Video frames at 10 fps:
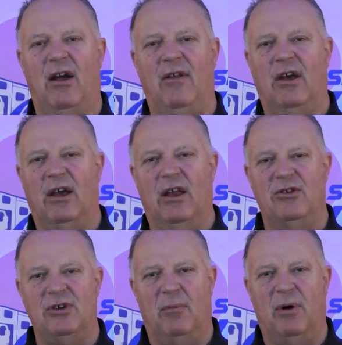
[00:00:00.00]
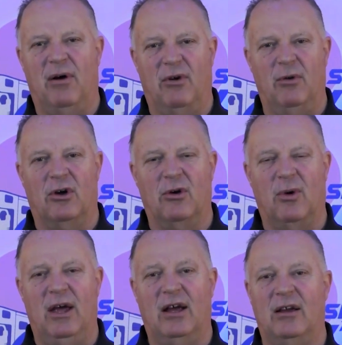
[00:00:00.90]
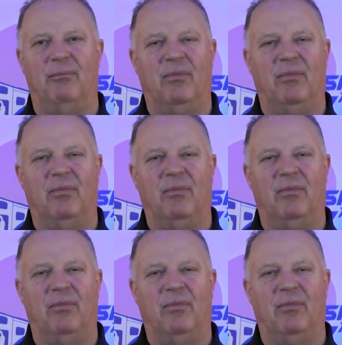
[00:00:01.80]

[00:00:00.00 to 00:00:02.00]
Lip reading: and they're going to jump over real quick.